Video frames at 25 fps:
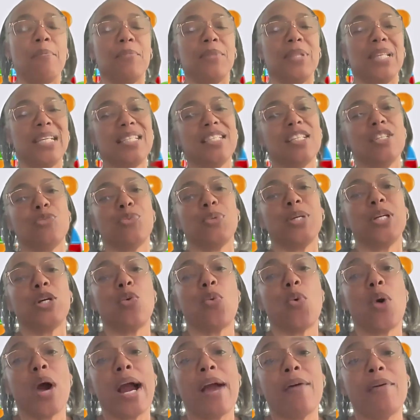This is
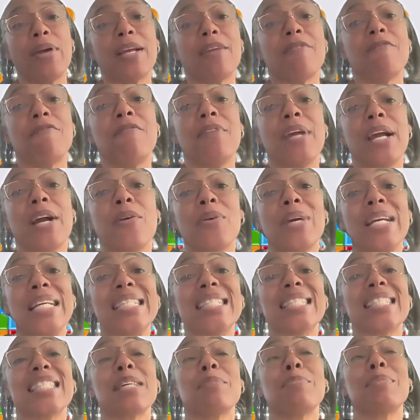requiring very
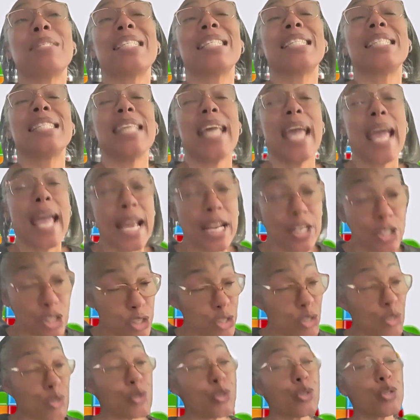
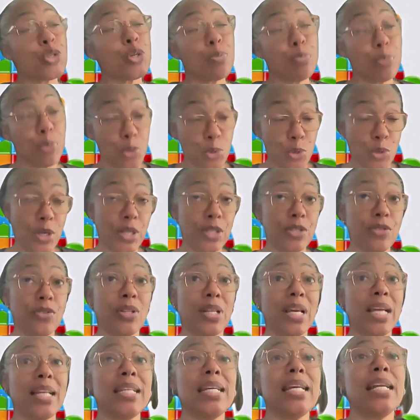substantial support. So
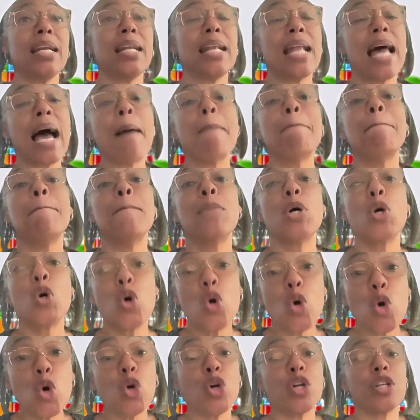they need a lot
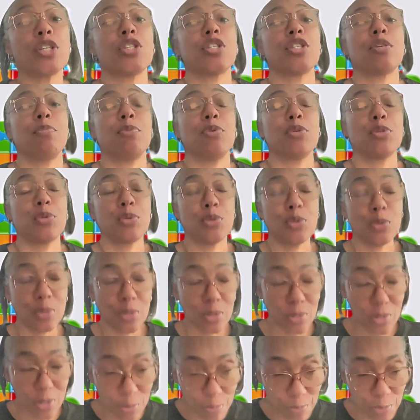more
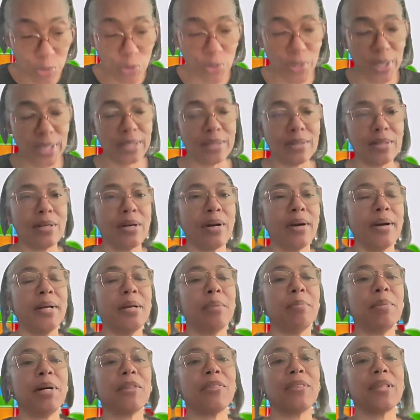support. Sorry
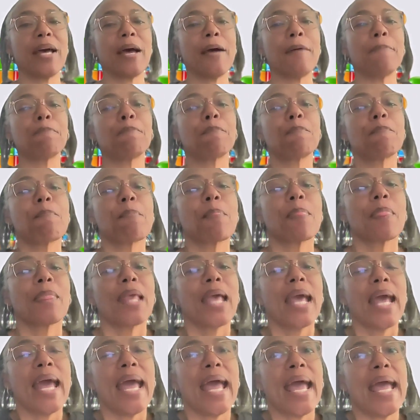about that.
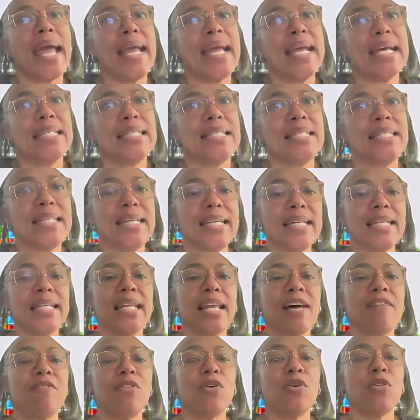ASD
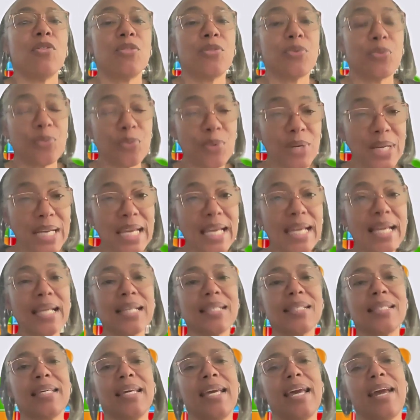level 3
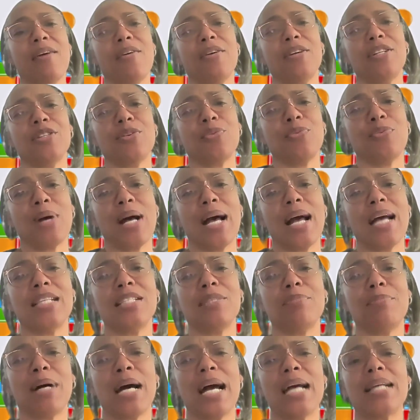is
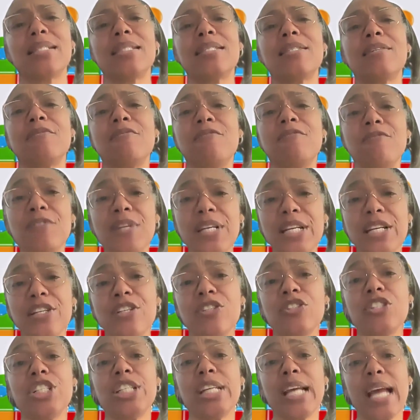characterized by
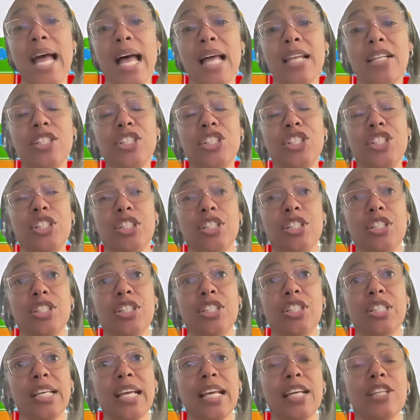severe
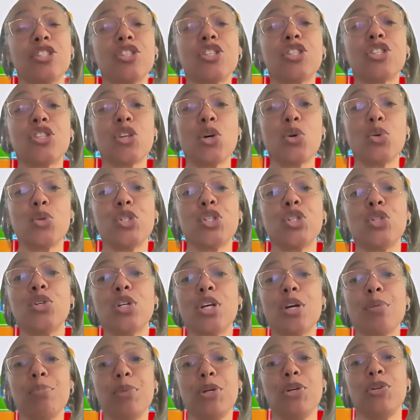challenges in social
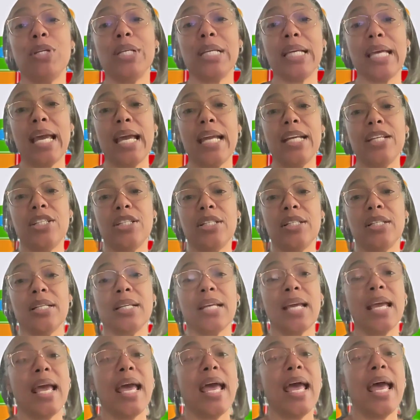
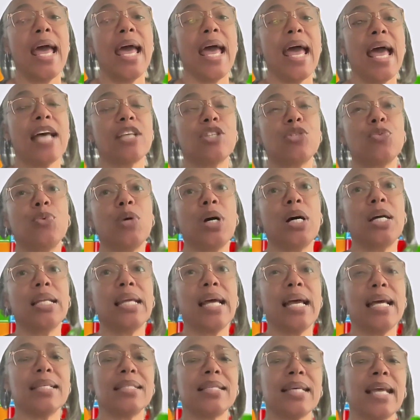communication, as well
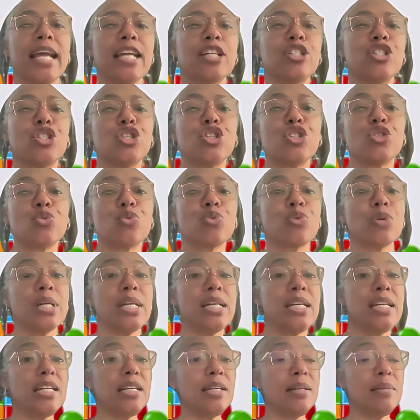as
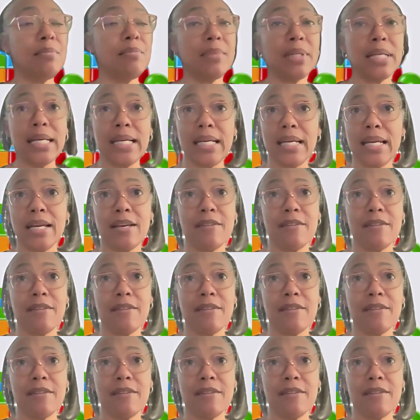extremely